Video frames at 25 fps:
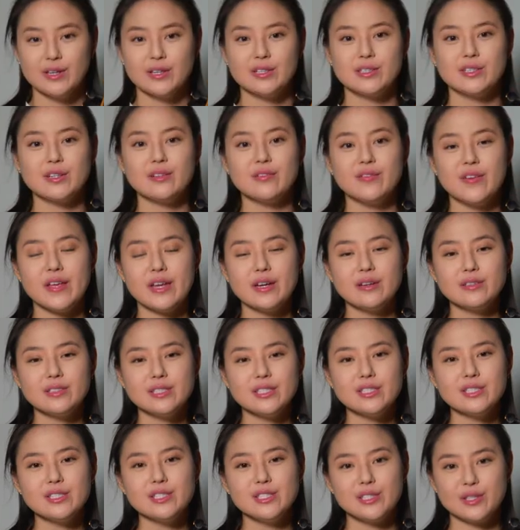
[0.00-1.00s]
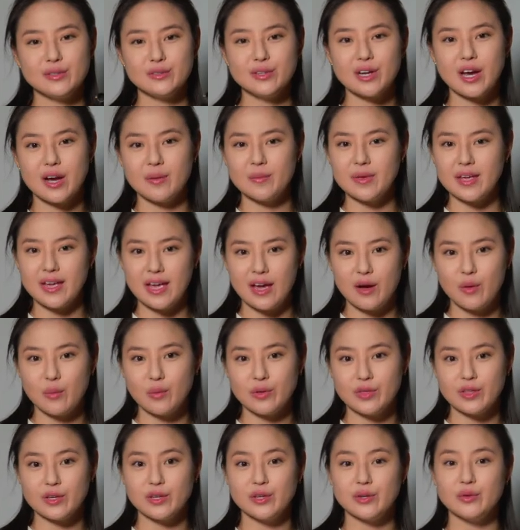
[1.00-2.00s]
Dolfinos is soon coming out
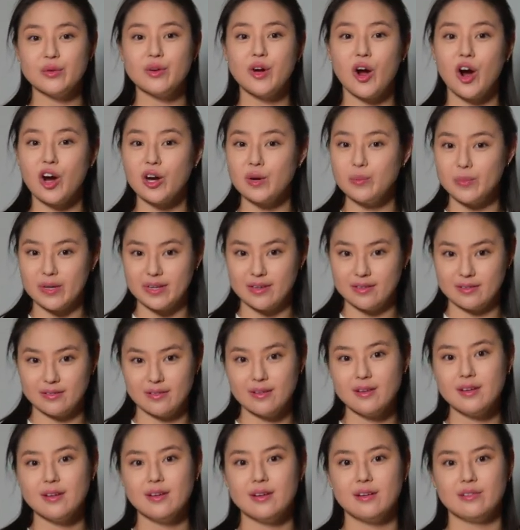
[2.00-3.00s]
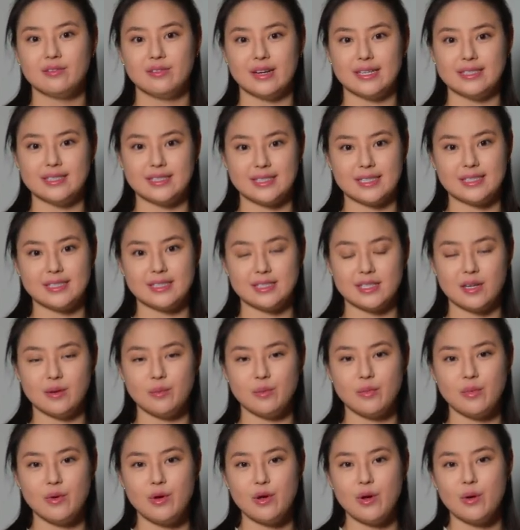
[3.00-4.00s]
with a new carbon rest
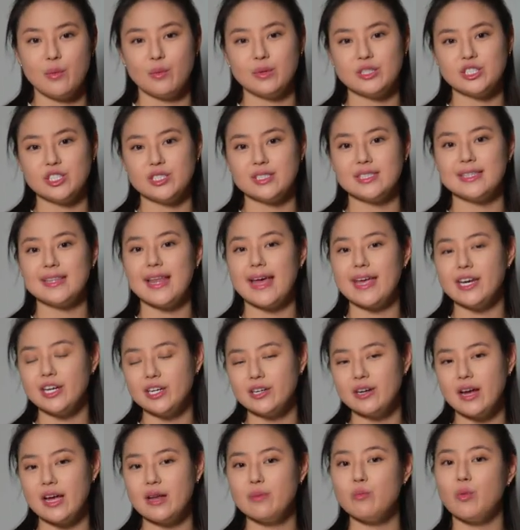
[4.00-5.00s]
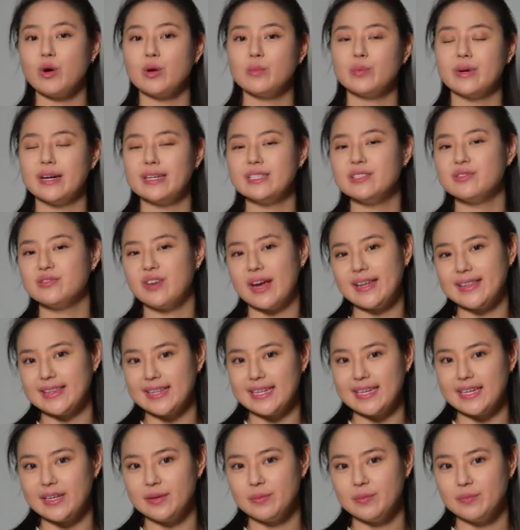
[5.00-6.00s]
system, which is lighter and more price
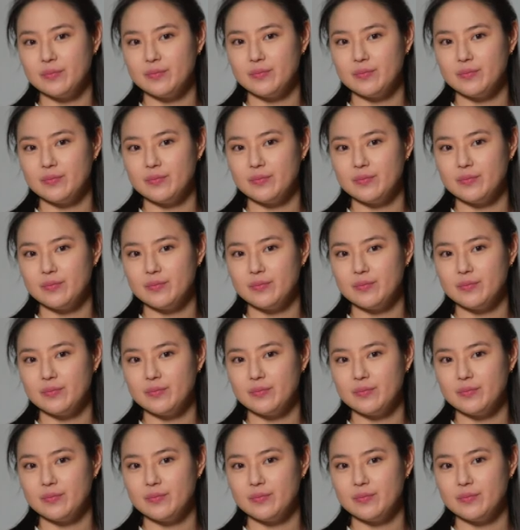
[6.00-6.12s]
friendly.